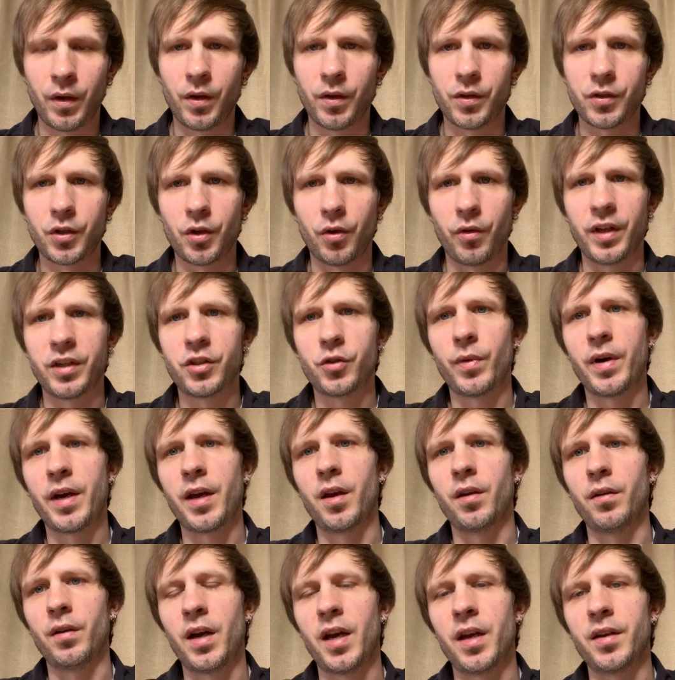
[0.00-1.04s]
So that's
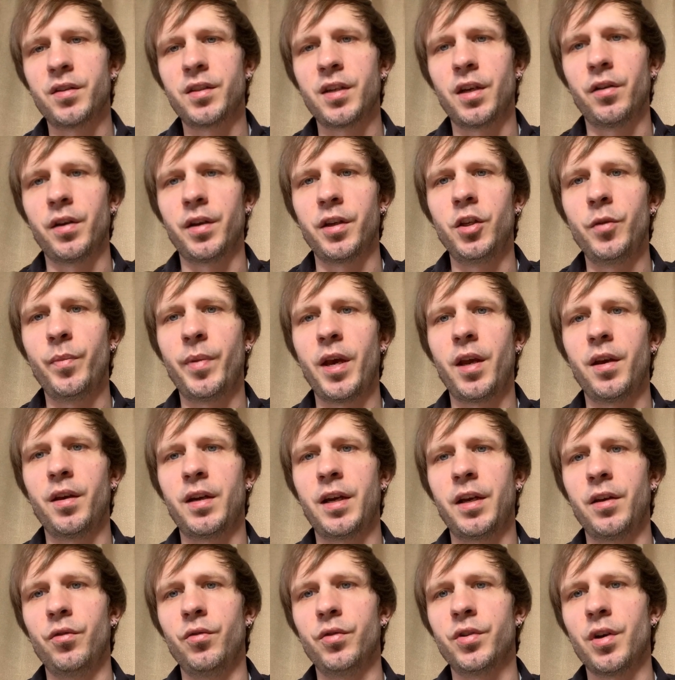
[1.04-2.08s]
why I sell on eBay, and
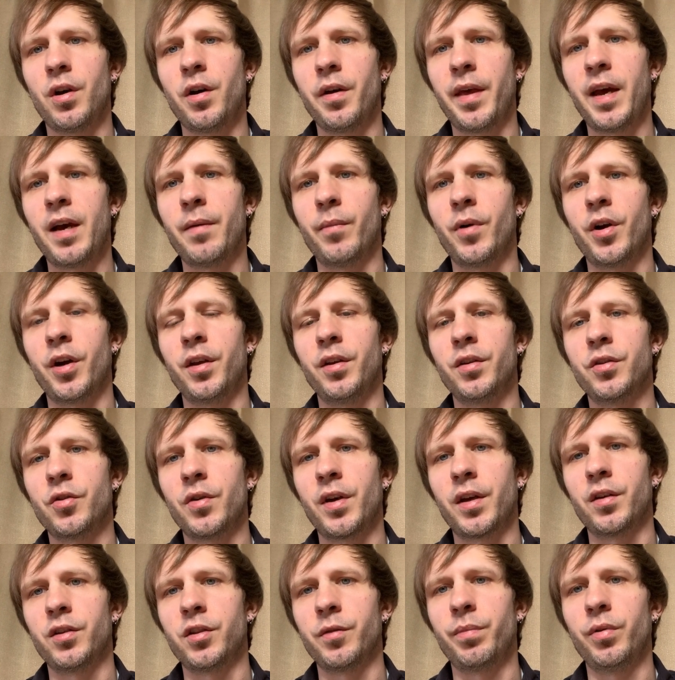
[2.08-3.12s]
I use all that money so
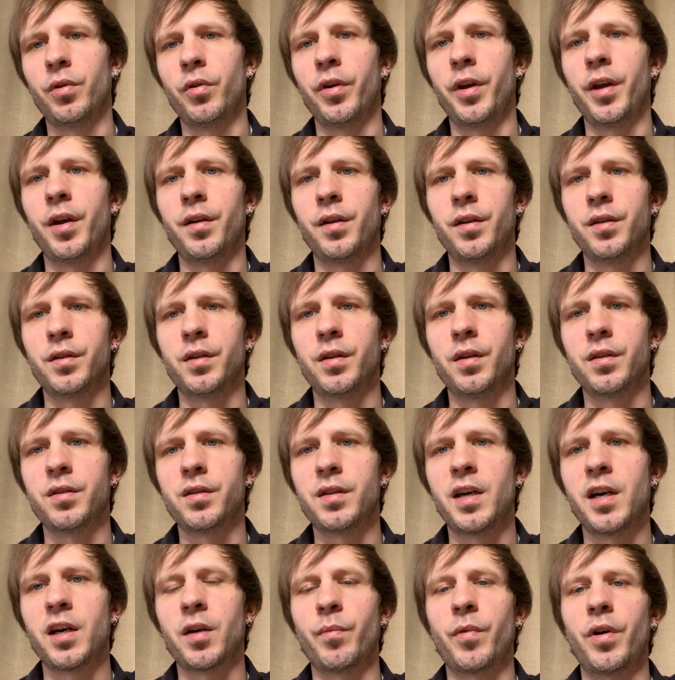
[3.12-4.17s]
I can deploy it into the
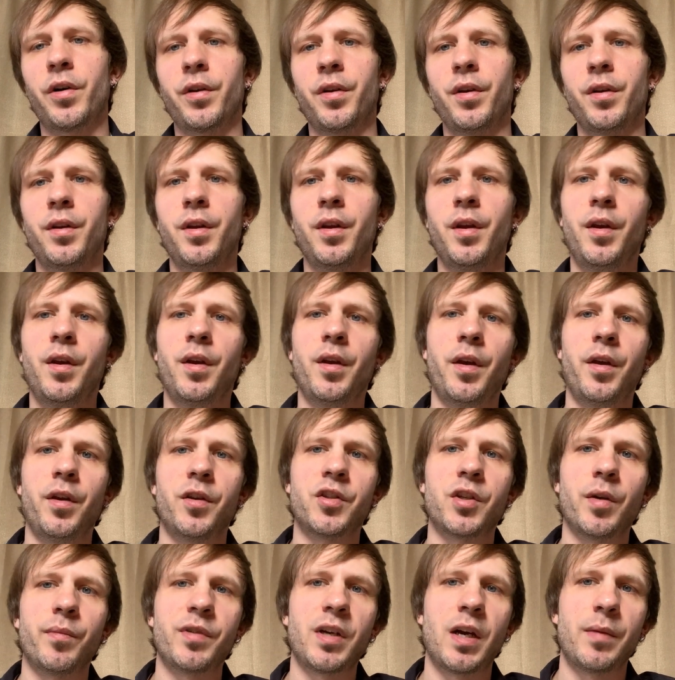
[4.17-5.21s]
stock market. And
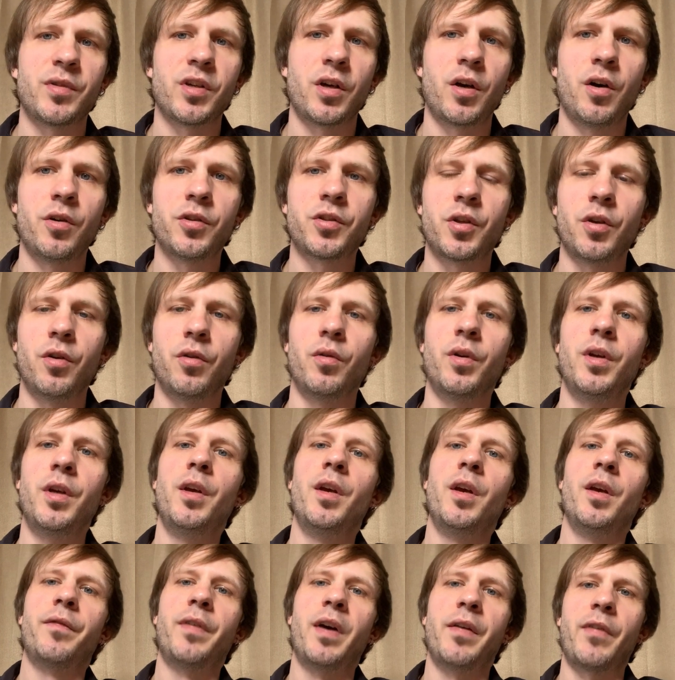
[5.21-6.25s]
sometimes I also,
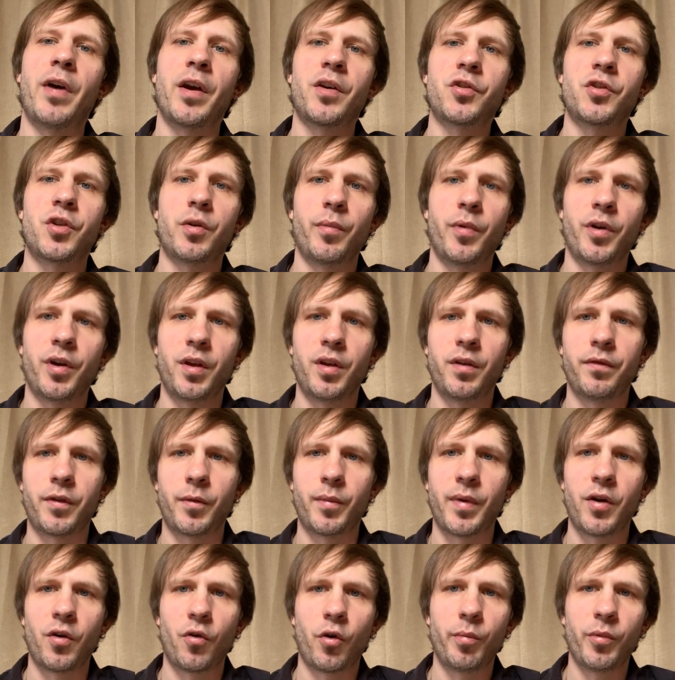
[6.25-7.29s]
if I have extra money
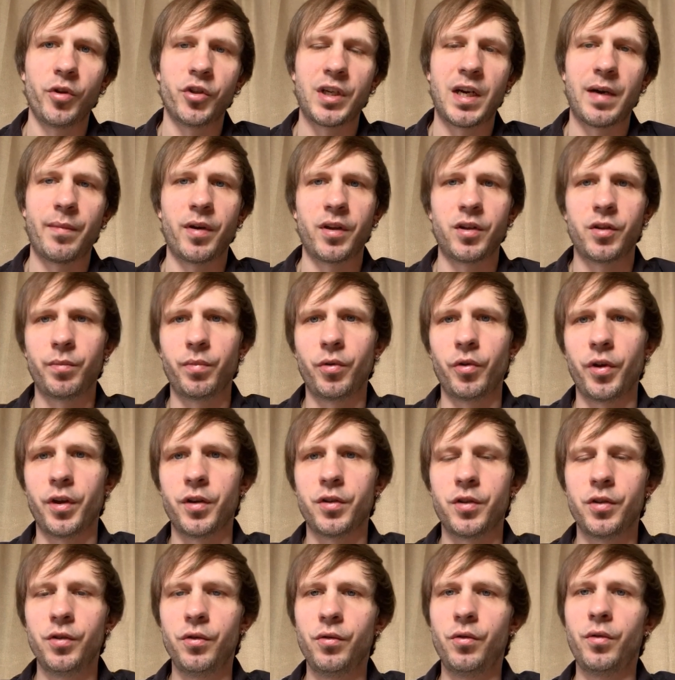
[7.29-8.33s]
from my normal job, I deploy
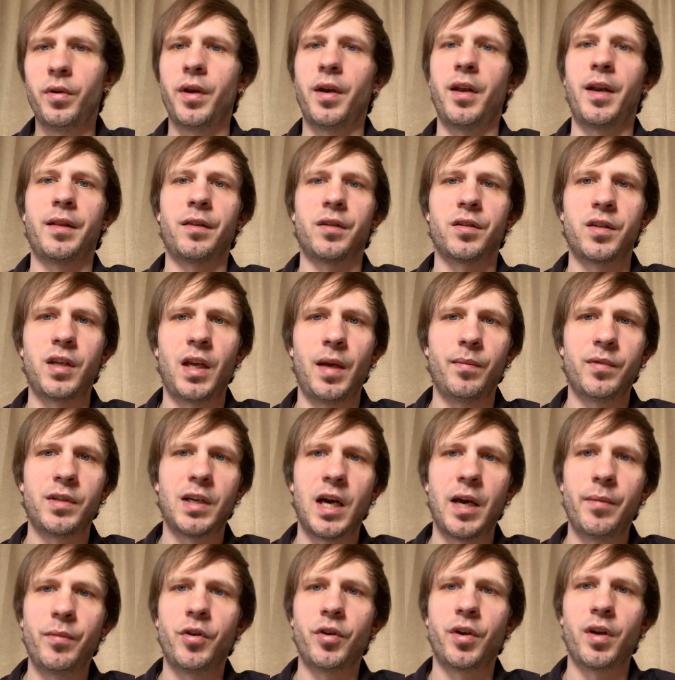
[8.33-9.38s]
it too. And at the same
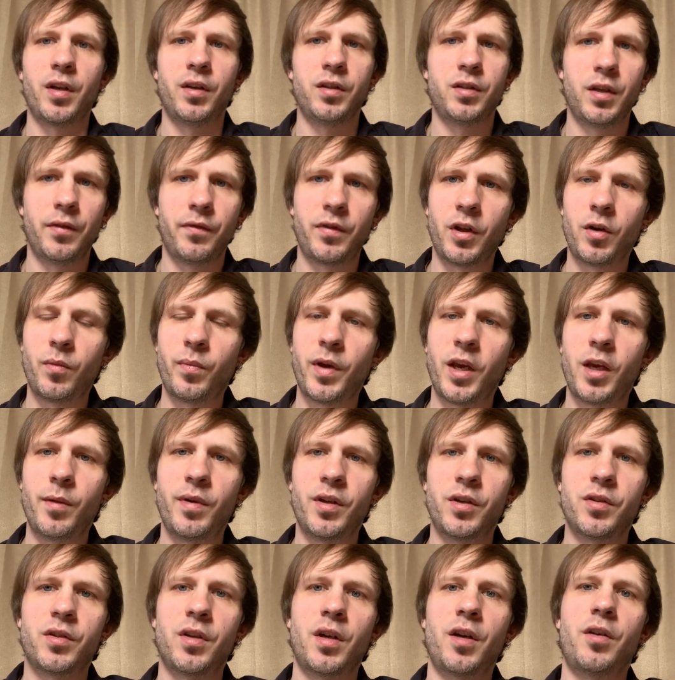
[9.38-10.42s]
time, you're getting dividend
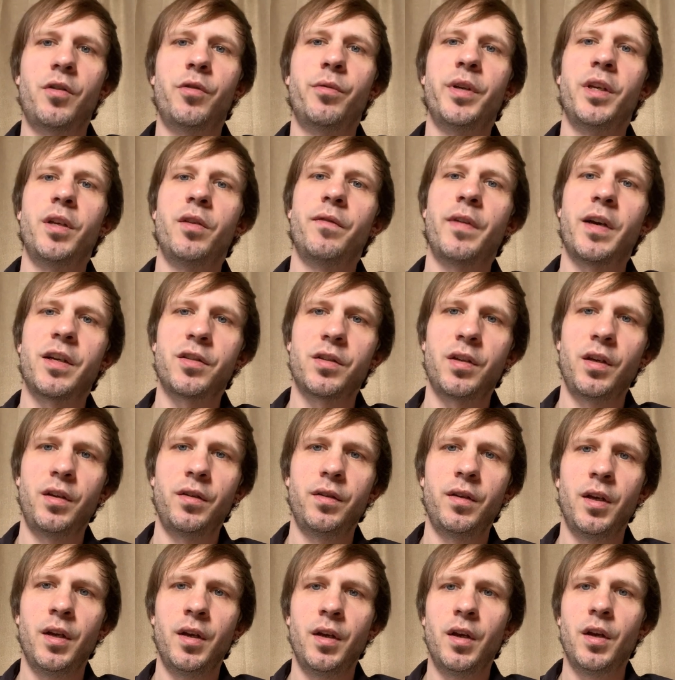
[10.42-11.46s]
payments that are
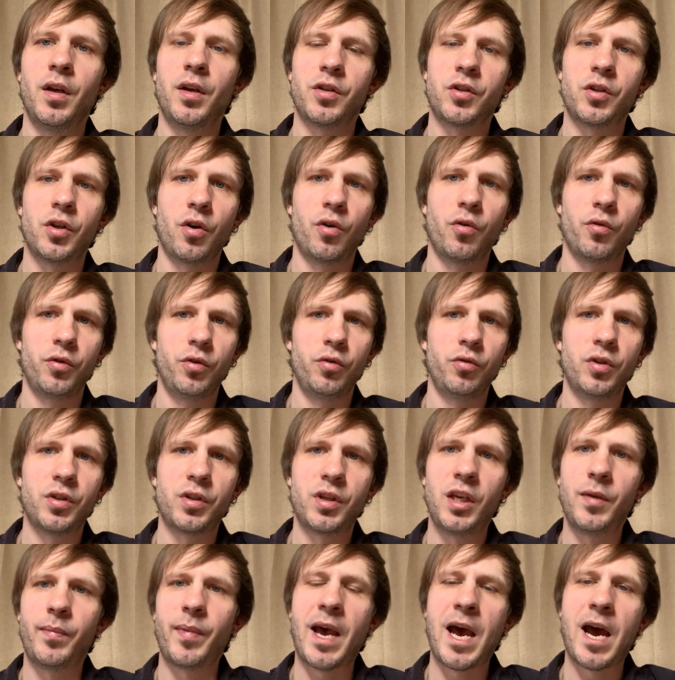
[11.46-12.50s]
reinvesting. So you just
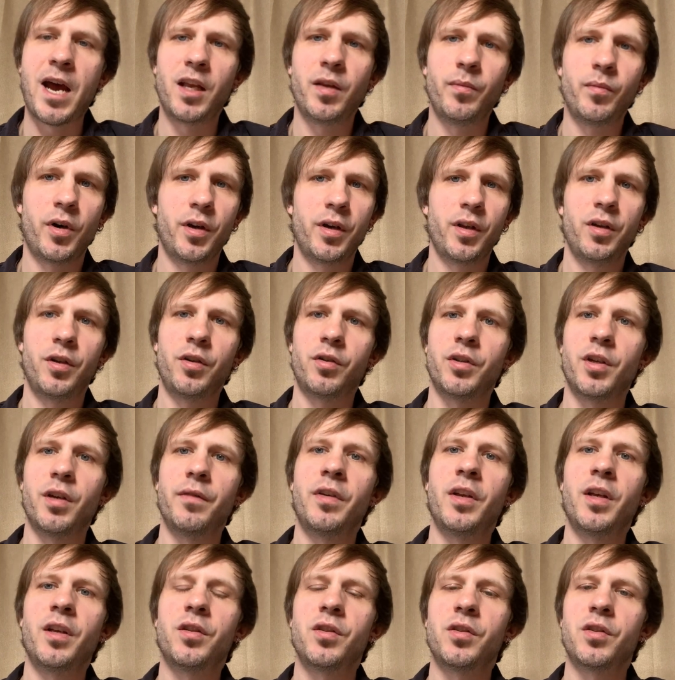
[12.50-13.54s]
keep adding money, your
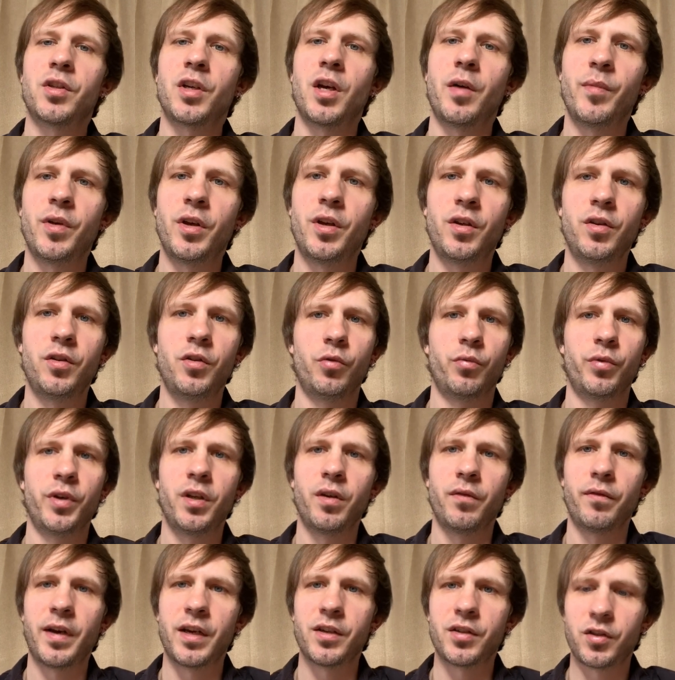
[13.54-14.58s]
dividends come in, you
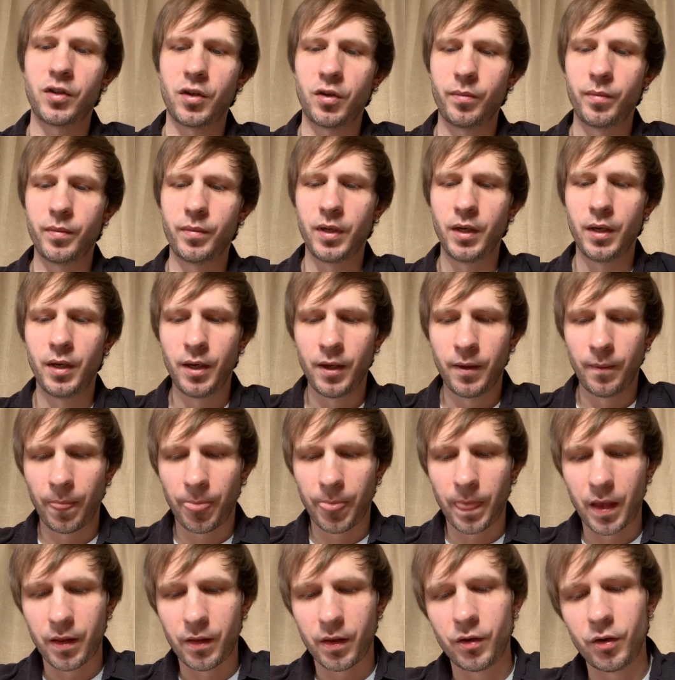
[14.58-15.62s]
reinvest them.
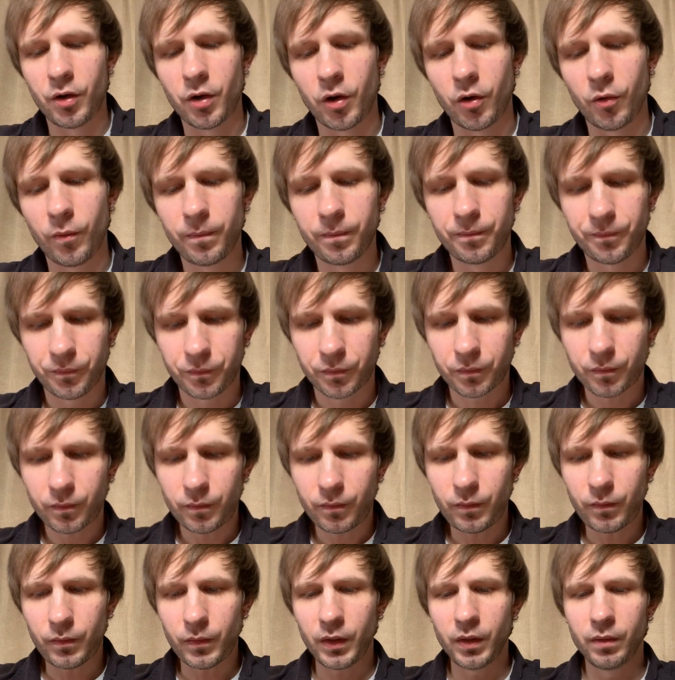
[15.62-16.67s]
And then,
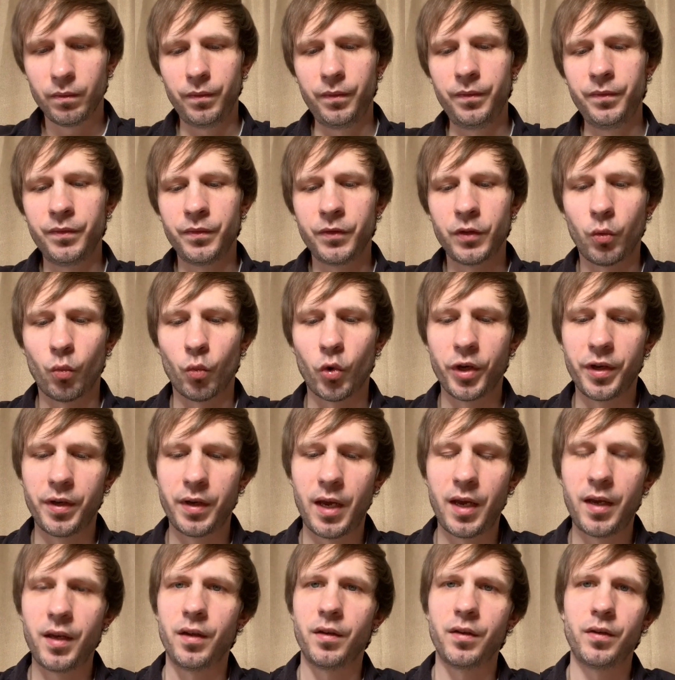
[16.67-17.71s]
one
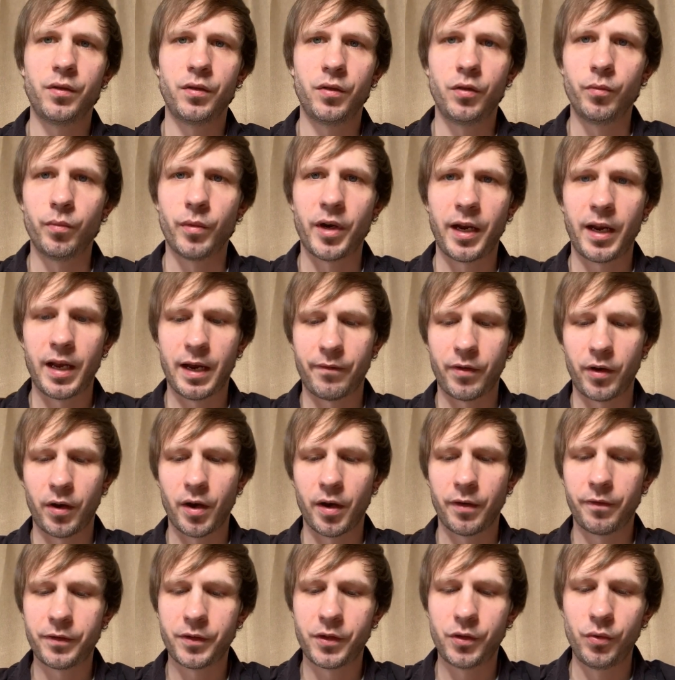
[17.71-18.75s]
day you might have
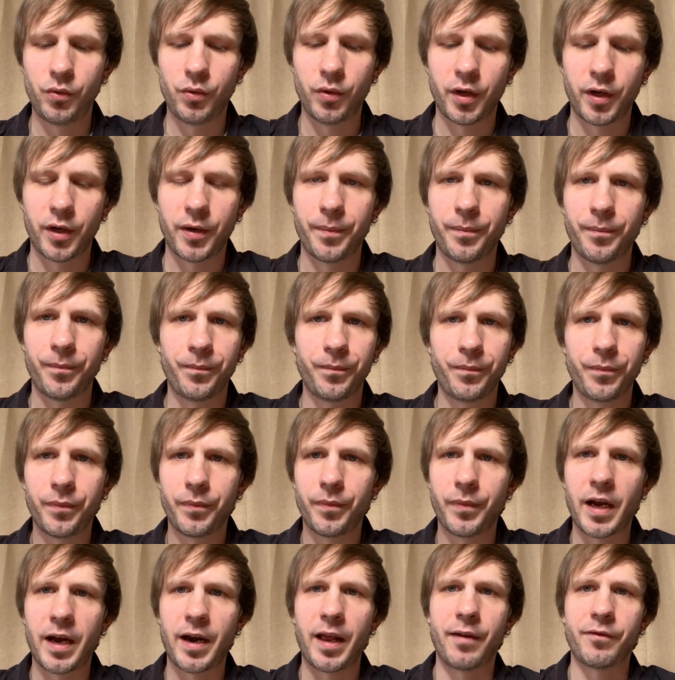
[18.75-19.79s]
enough to
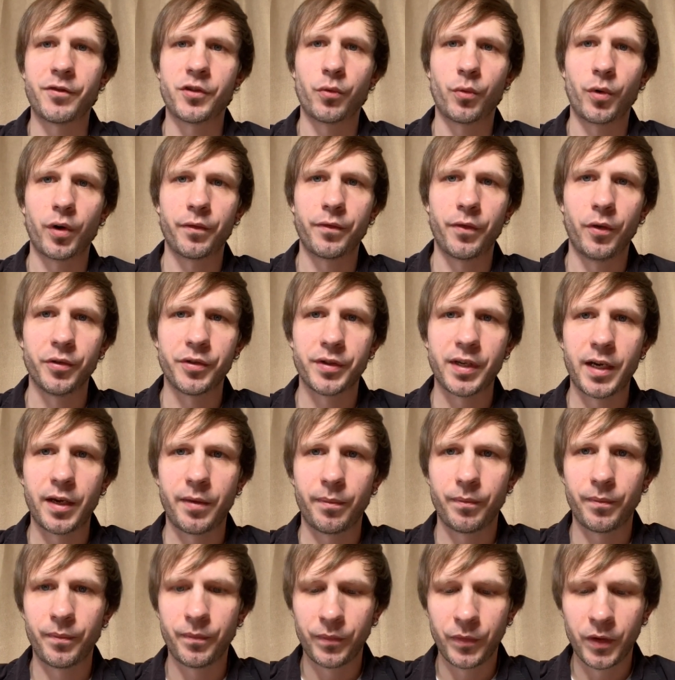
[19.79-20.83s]
not have to work full
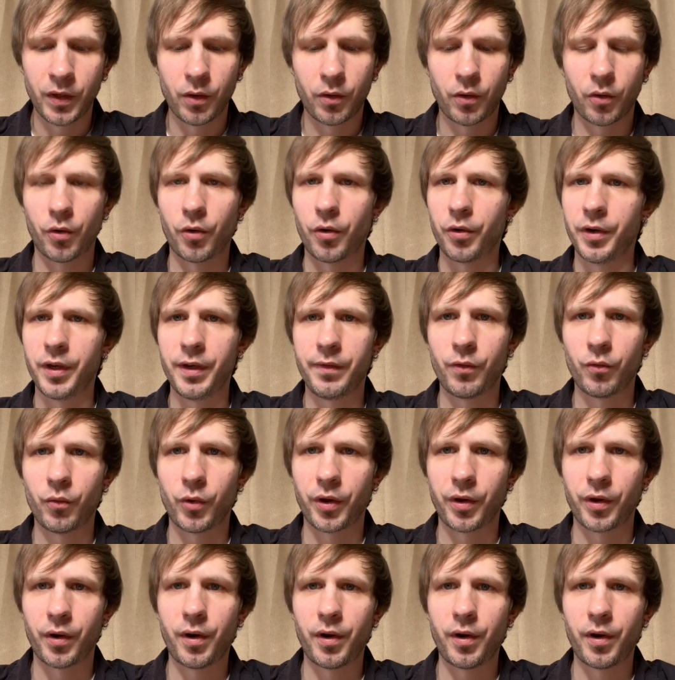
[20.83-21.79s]
time or even work